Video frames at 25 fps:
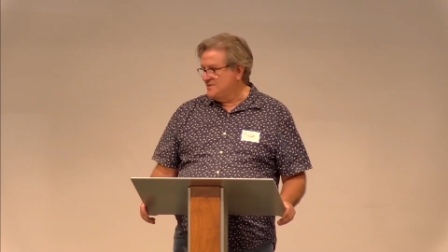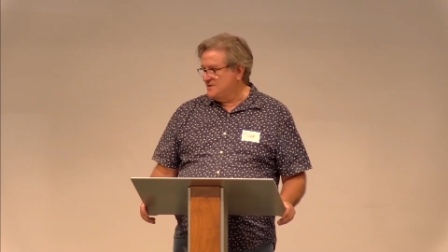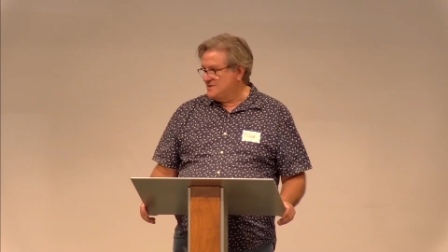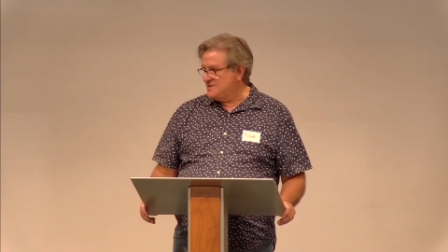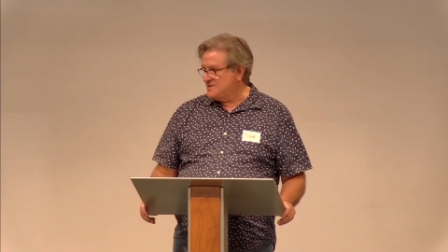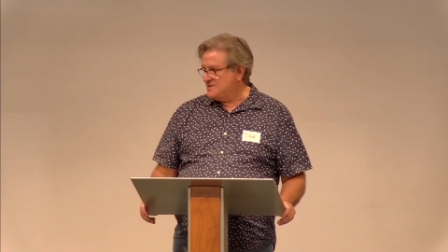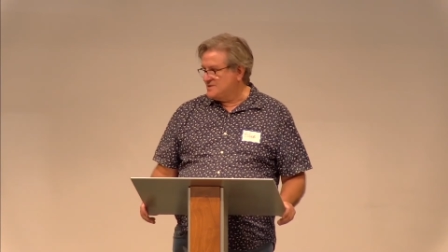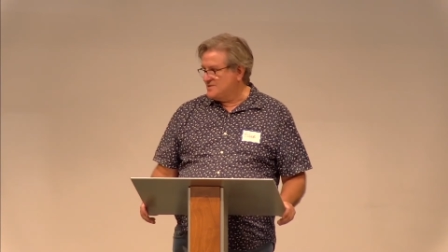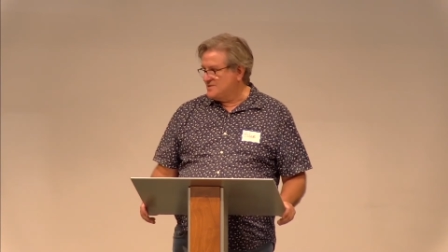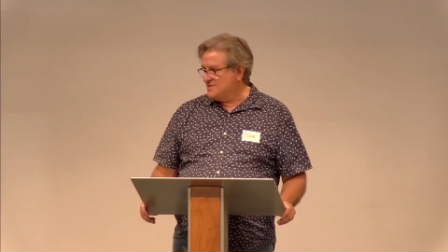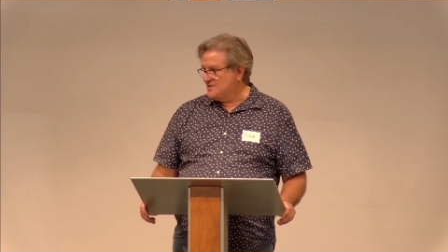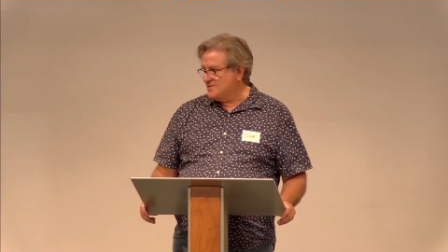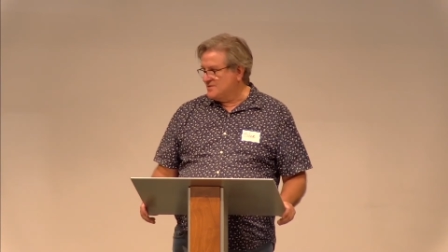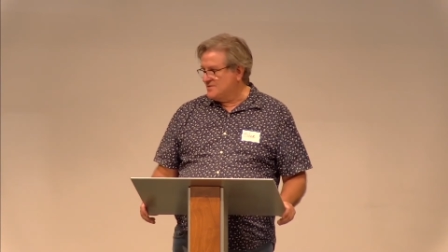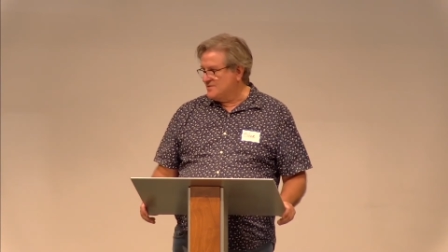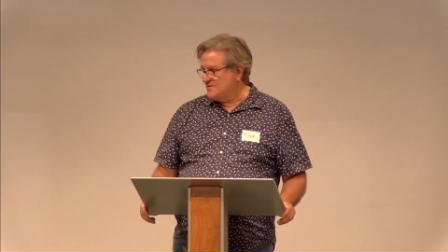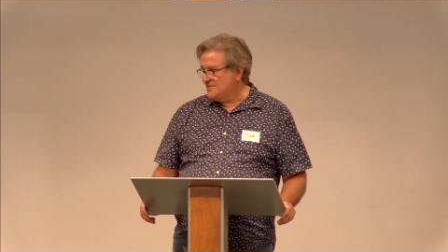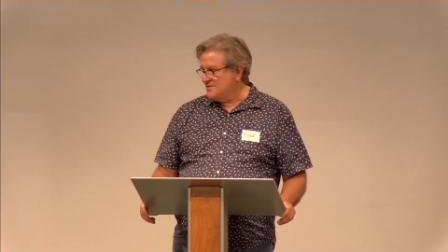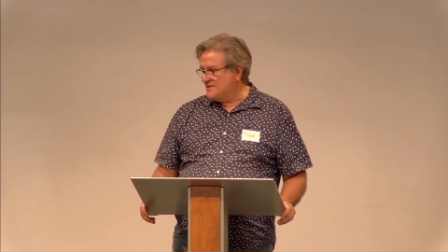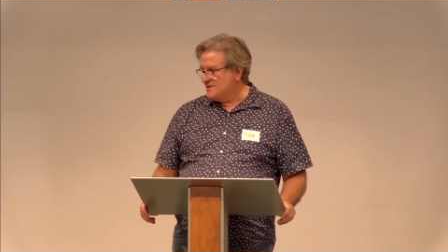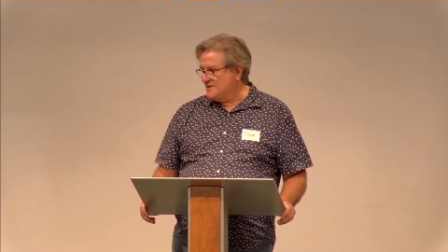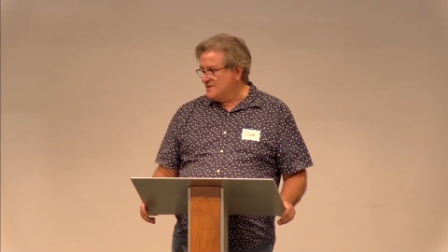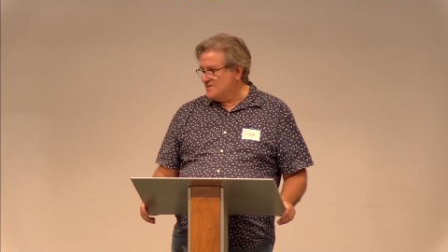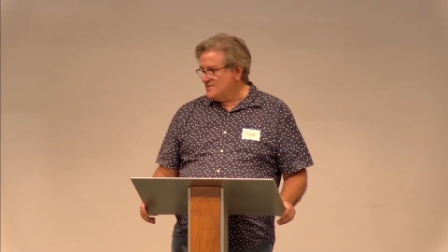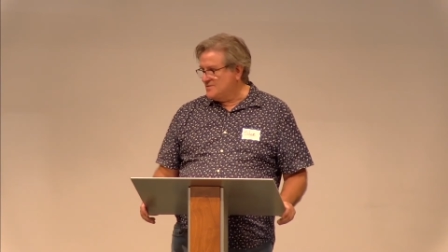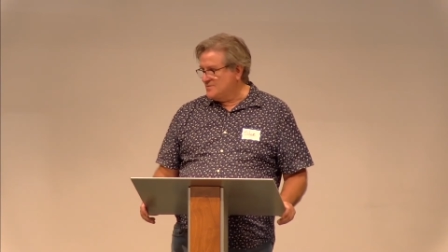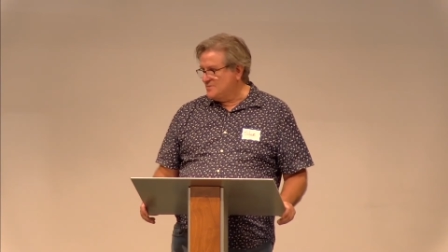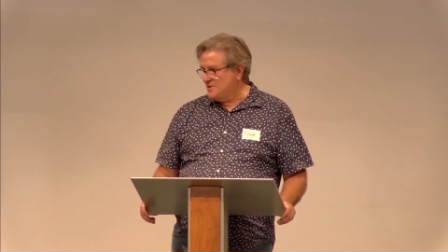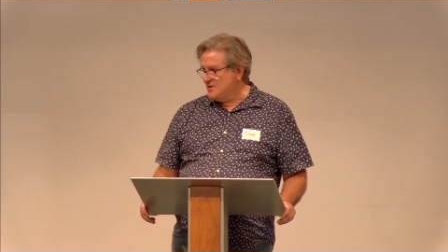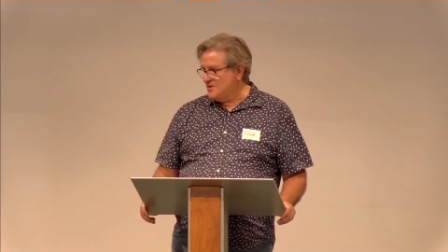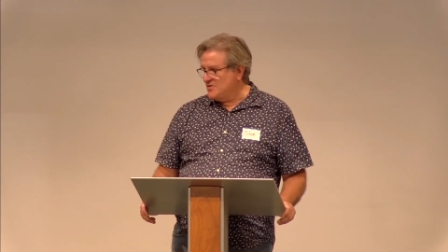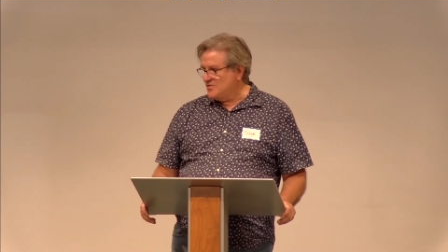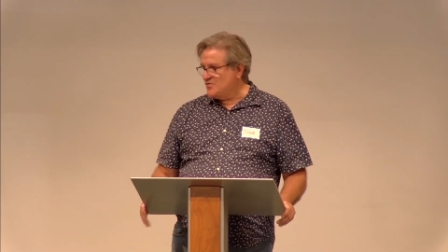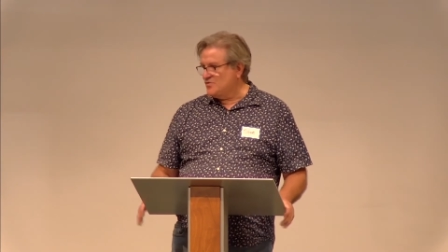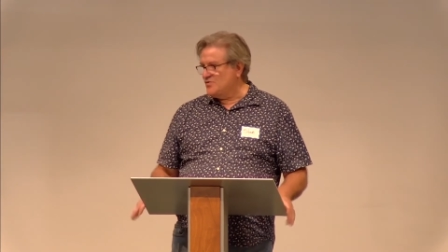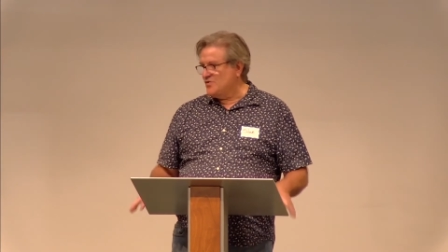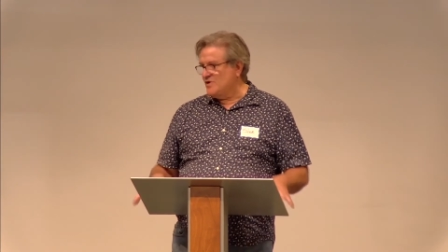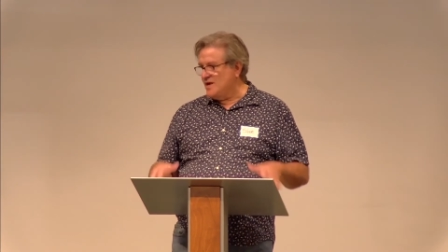this earth and to
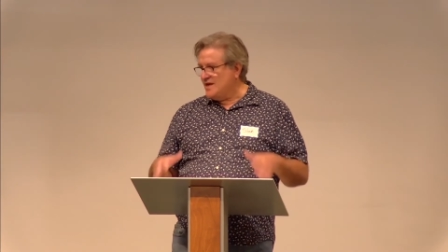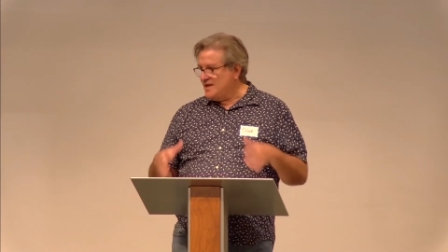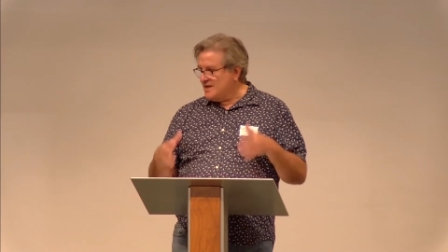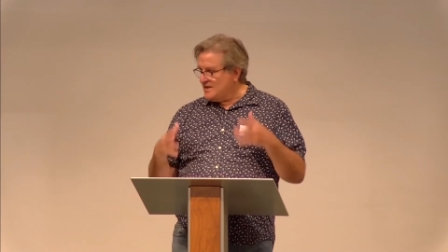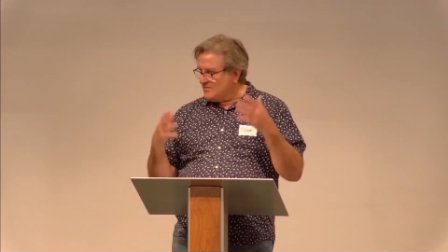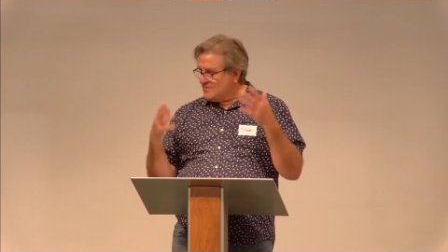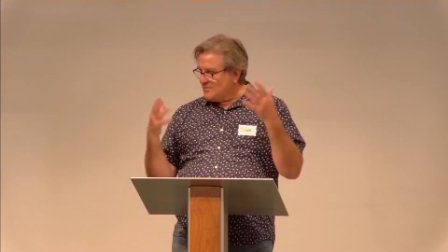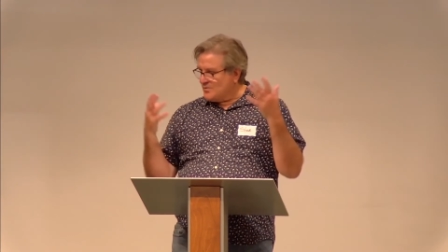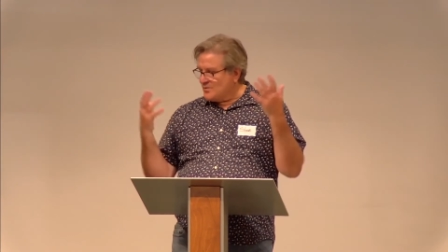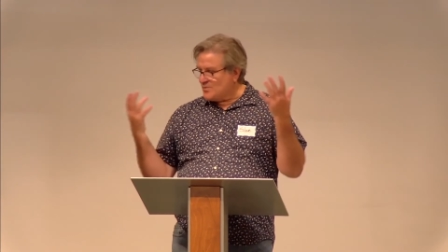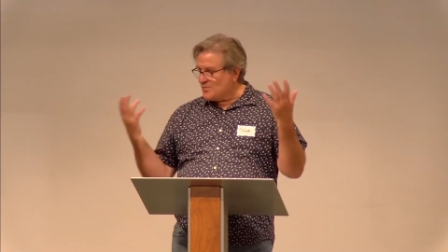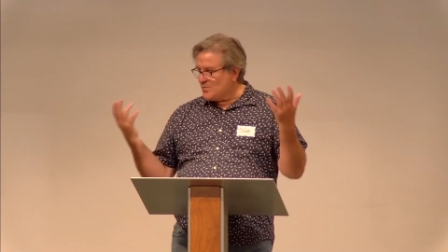be creative